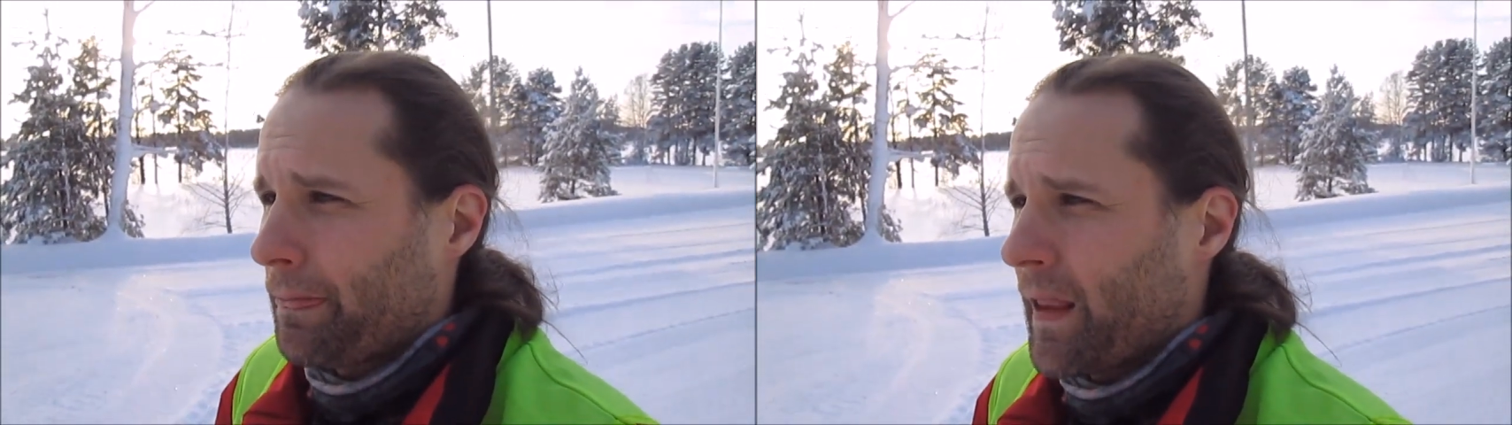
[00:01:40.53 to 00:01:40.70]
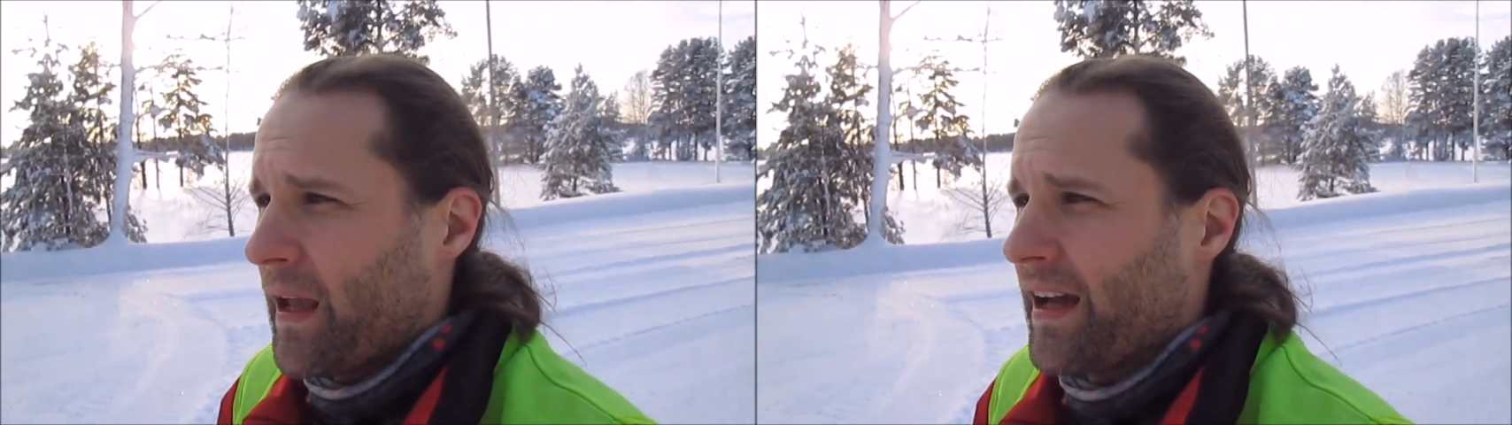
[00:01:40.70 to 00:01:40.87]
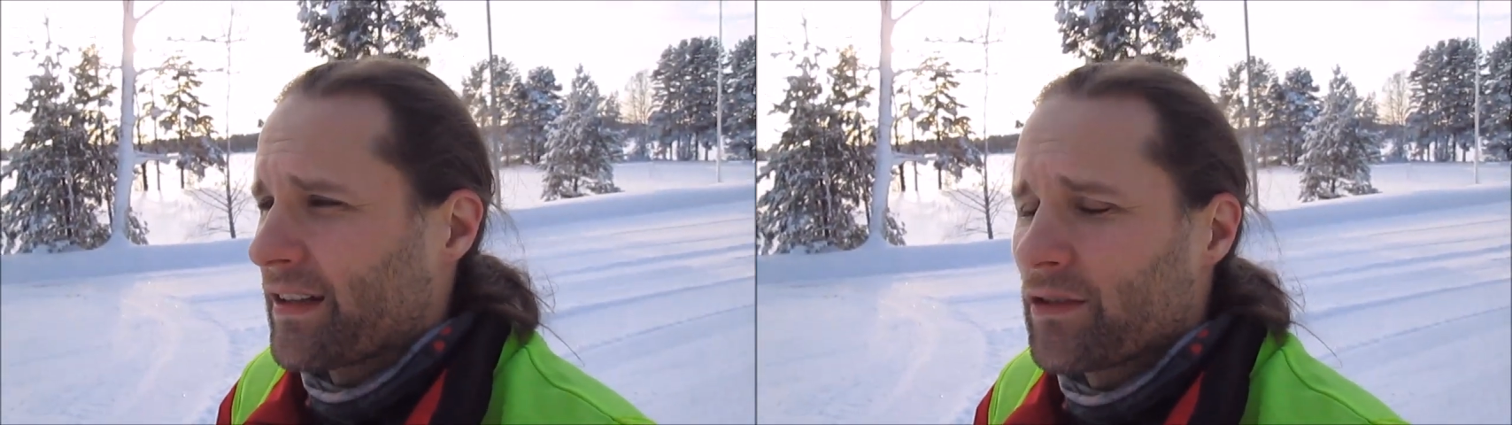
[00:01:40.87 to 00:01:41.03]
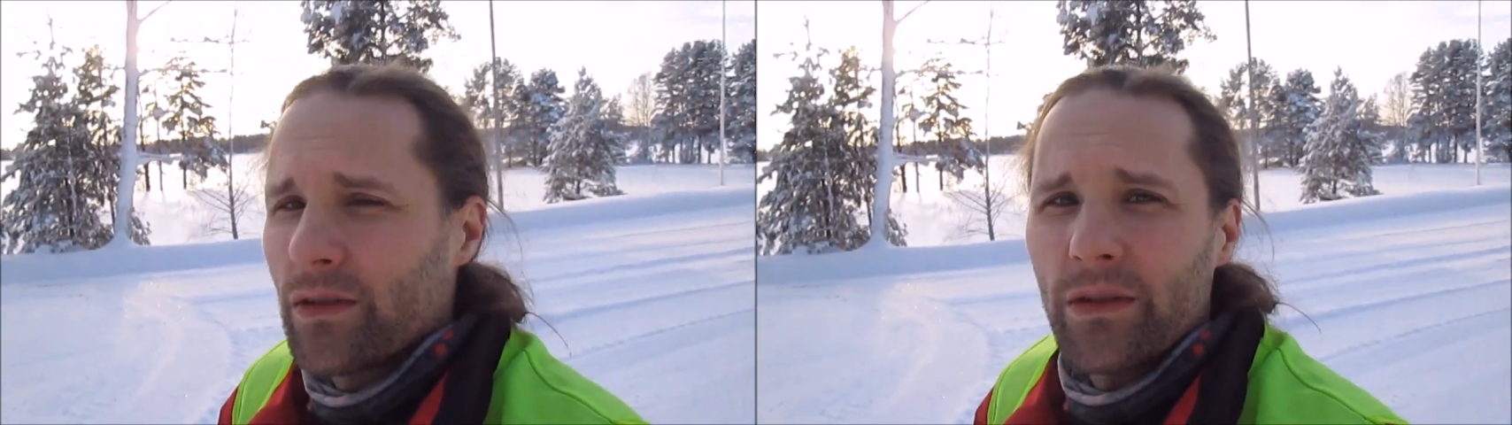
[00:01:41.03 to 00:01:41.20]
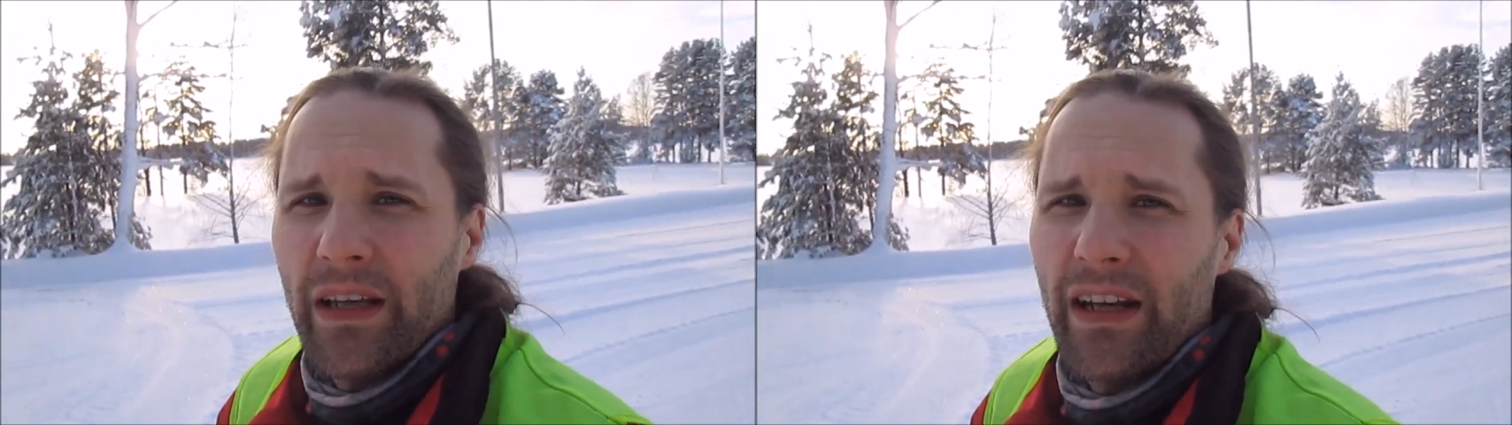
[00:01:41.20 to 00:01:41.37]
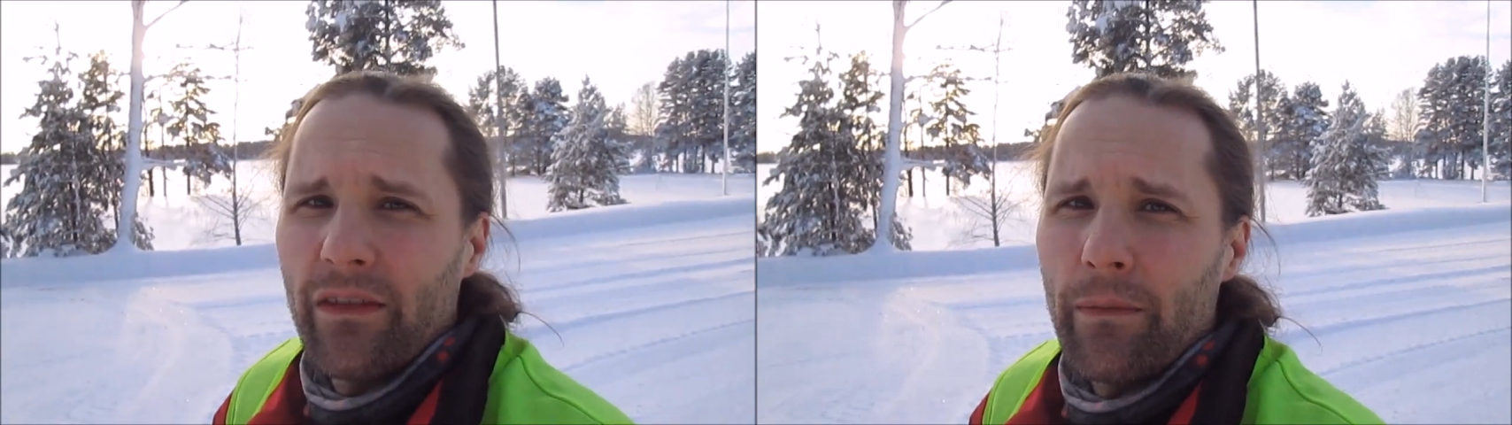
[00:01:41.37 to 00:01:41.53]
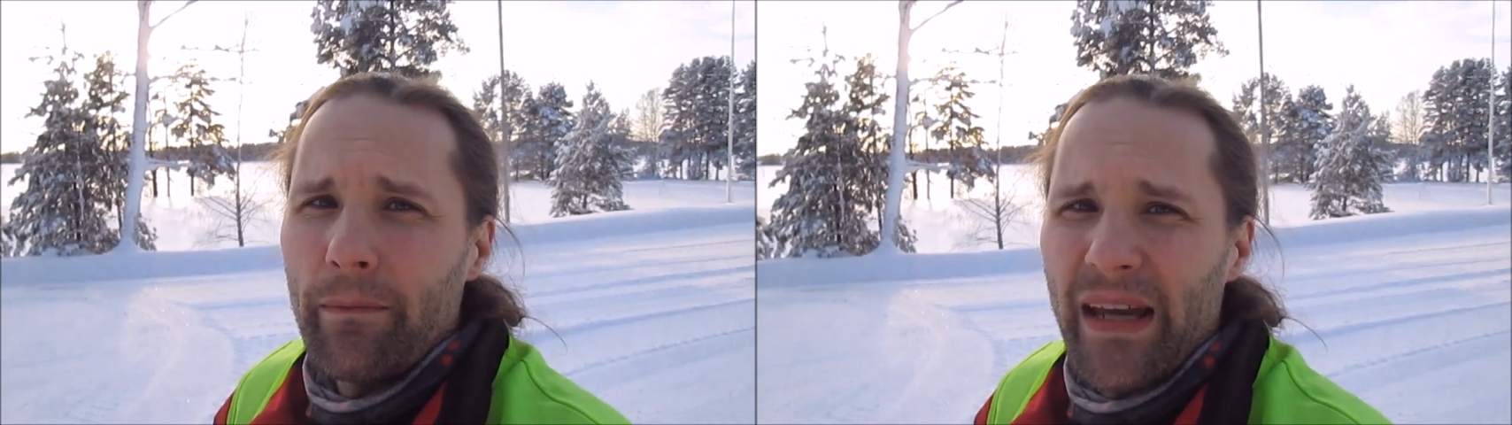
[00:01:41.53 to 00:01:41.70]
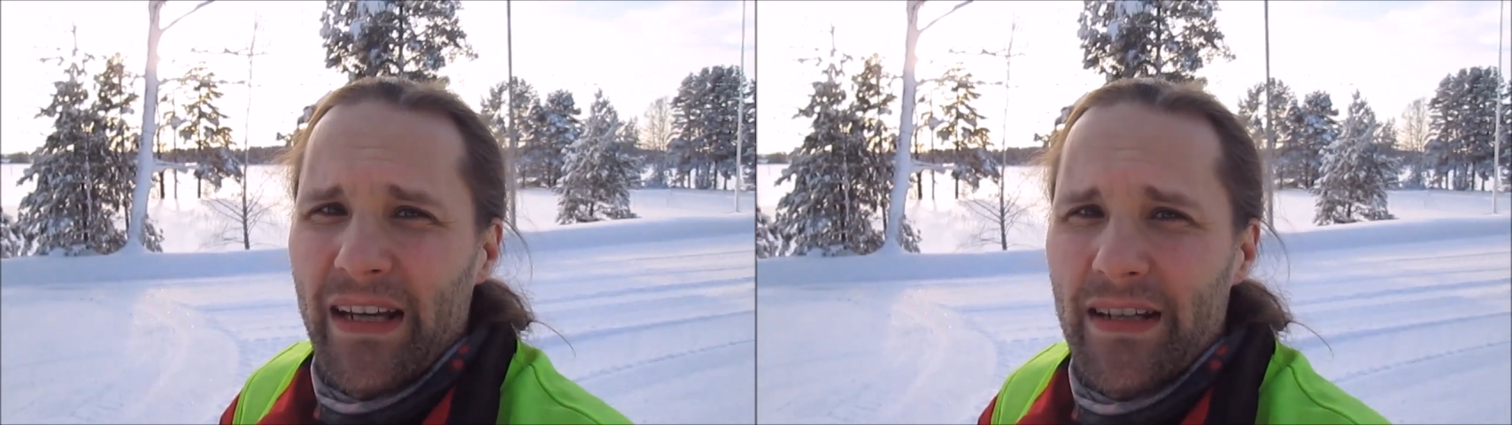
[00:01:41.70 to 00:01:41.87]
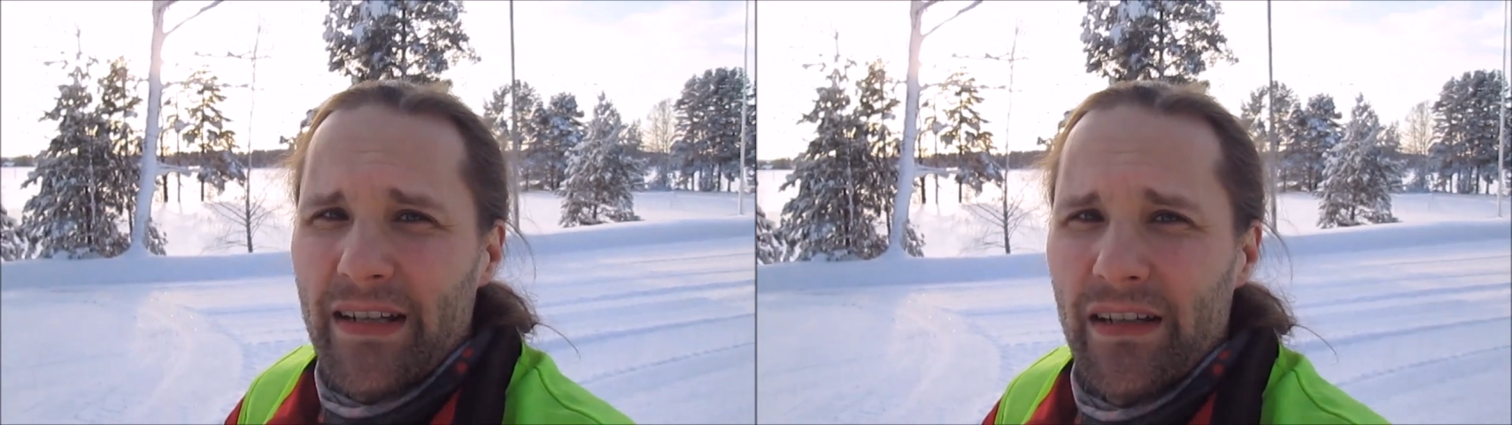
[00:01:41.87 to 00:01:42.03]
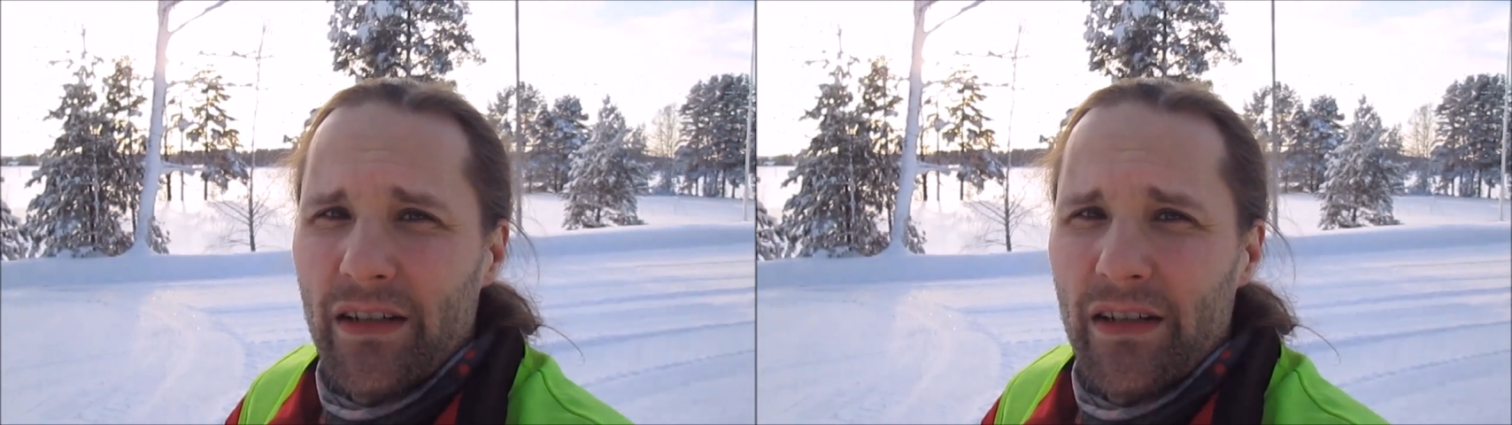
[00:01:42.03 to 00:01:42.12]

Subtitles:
a too lean of a mix